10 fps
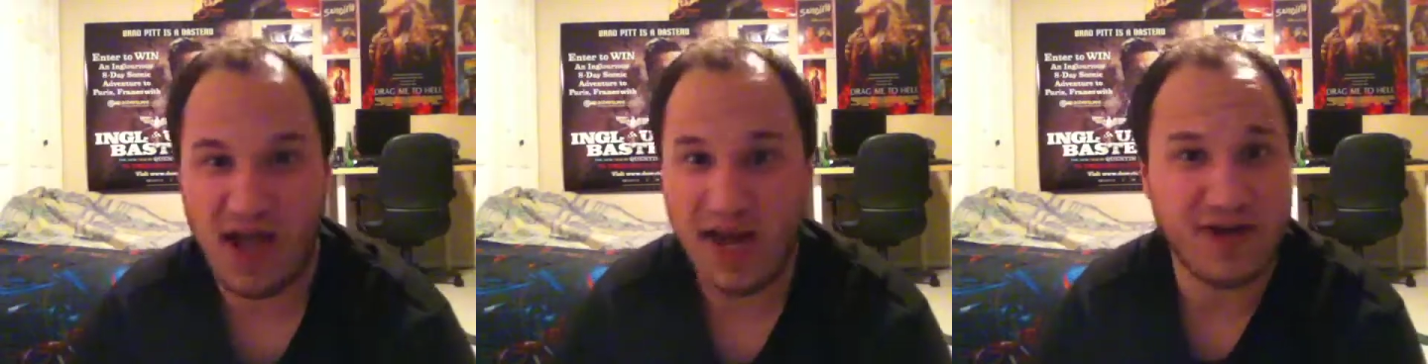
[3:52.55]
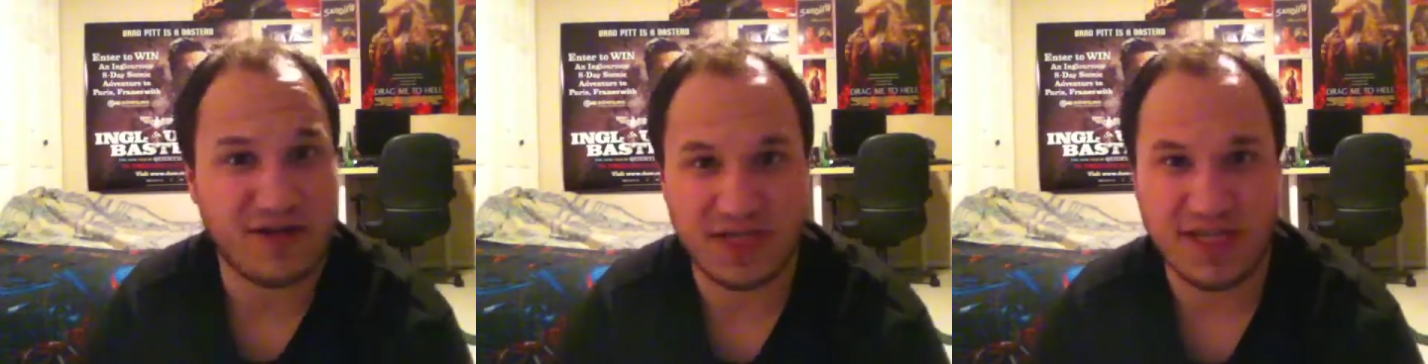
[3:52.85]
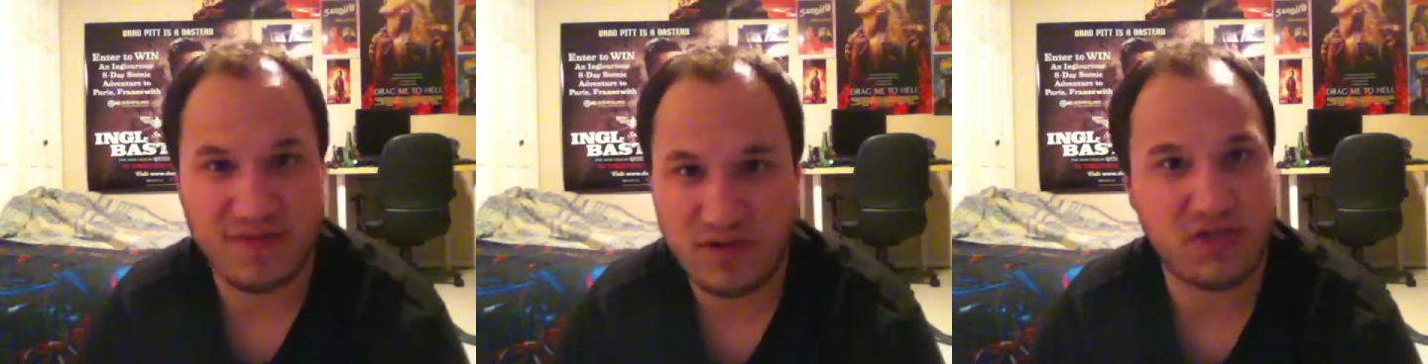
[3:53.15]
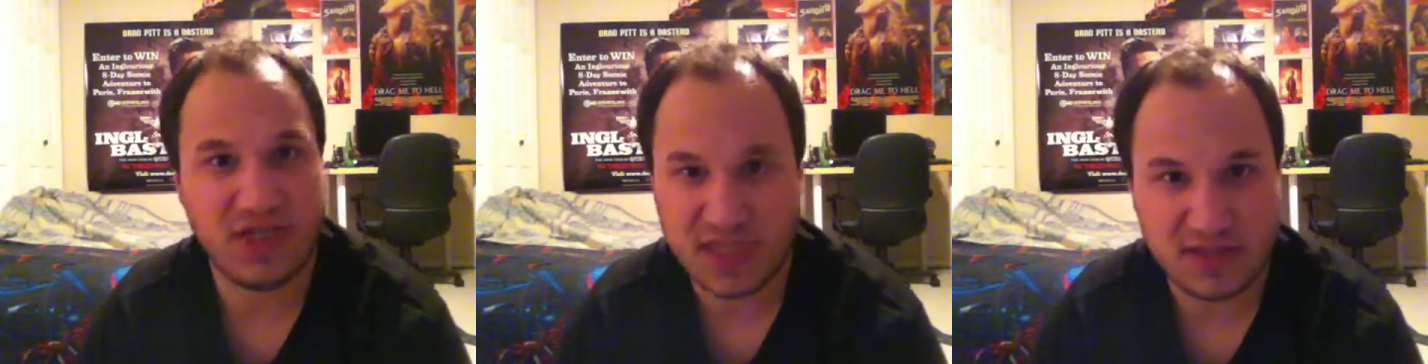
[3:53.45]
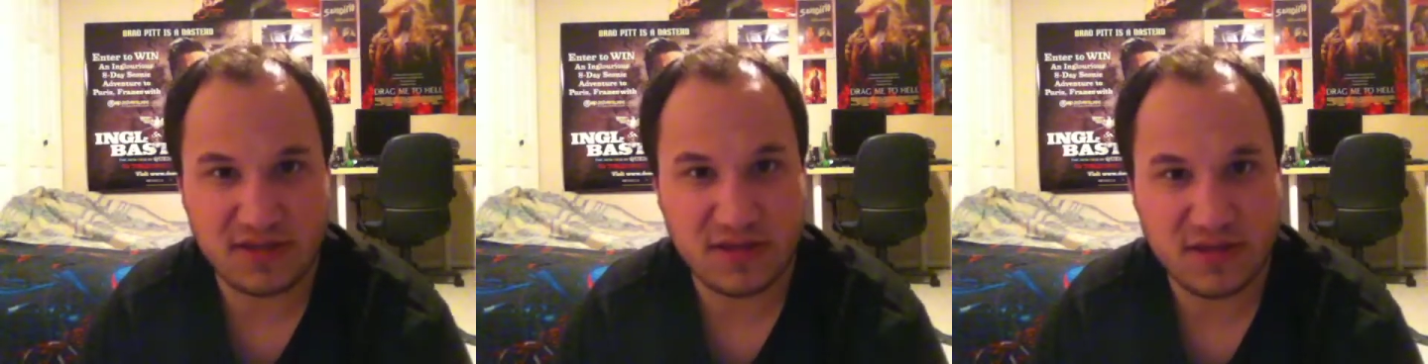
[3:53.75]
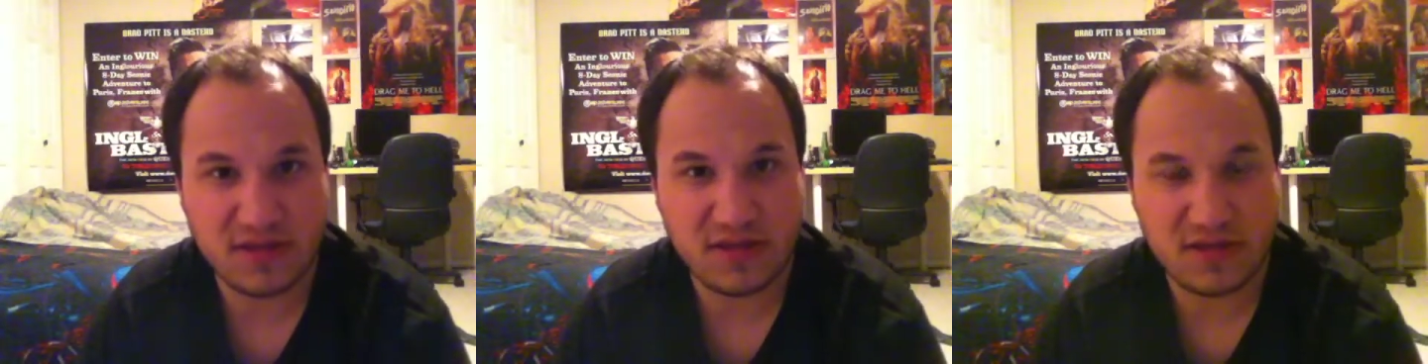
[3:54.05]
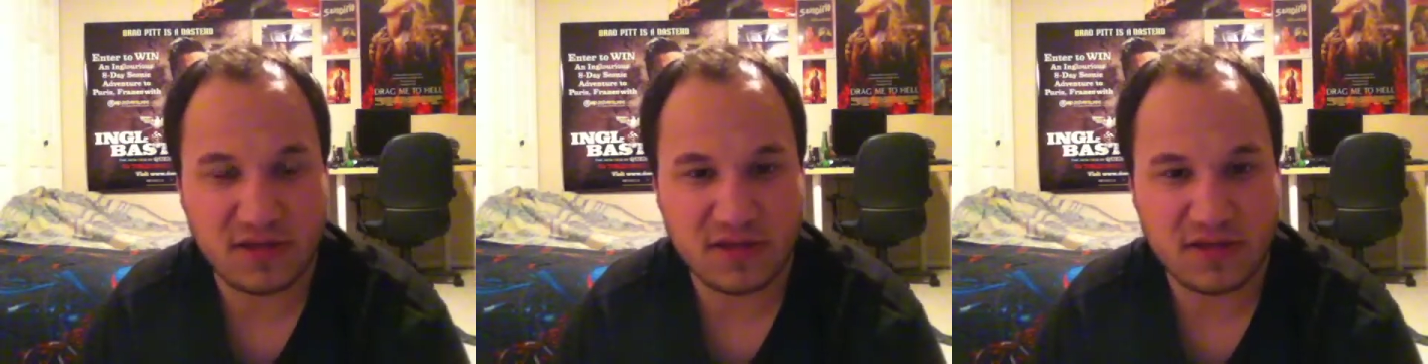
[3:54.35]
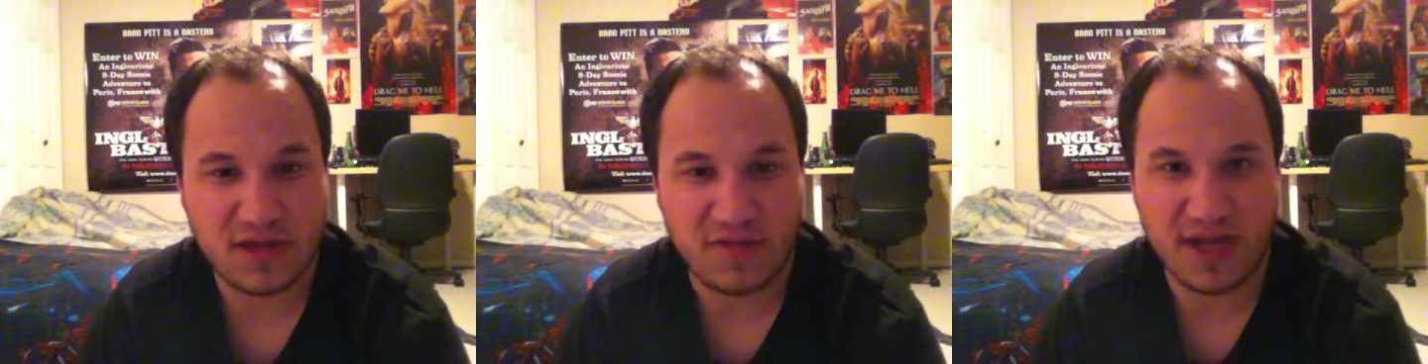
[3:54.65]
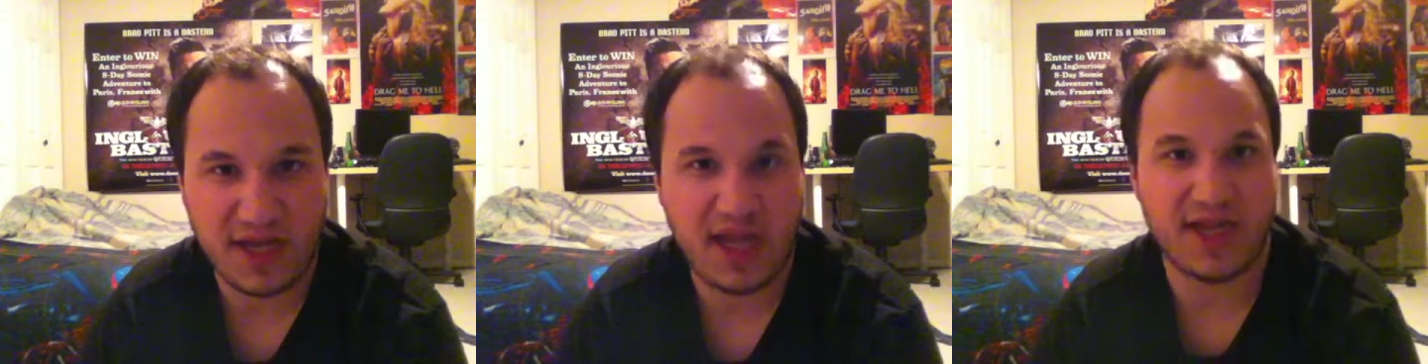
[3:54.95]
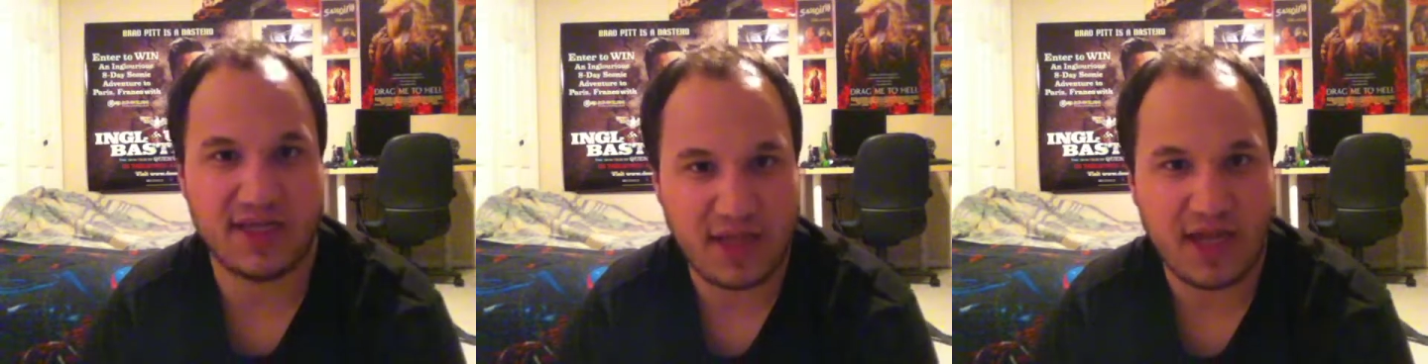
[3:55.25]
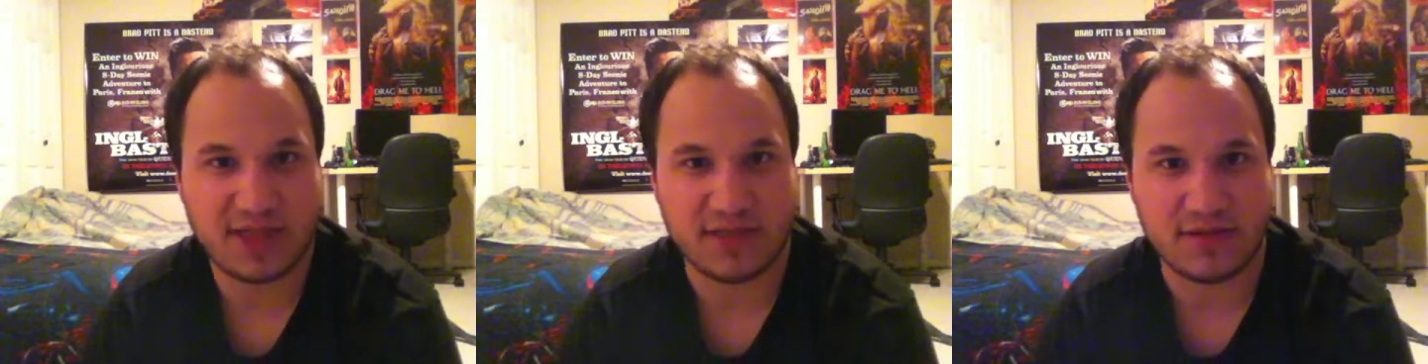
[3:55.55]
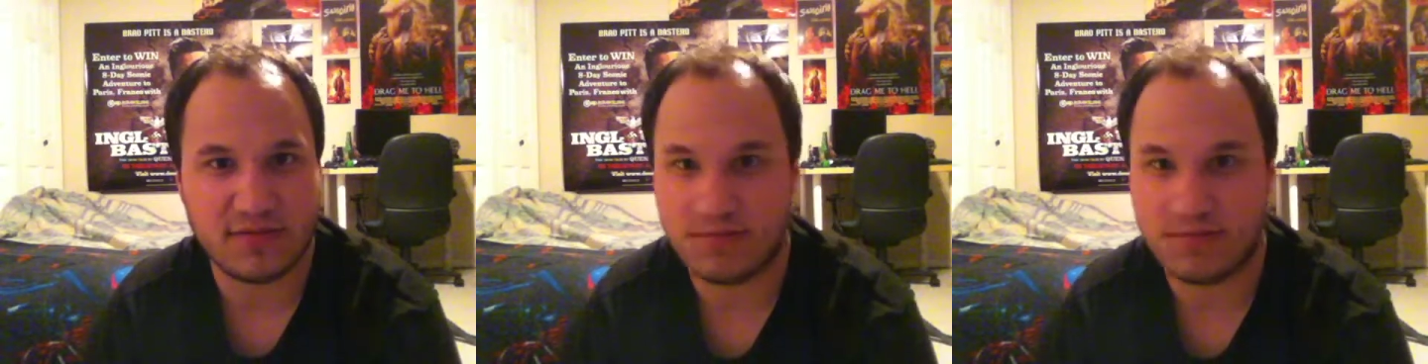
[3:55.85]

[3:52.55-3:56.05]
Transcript: I couldn't give two shits. I'm like, yeah, he's dancing.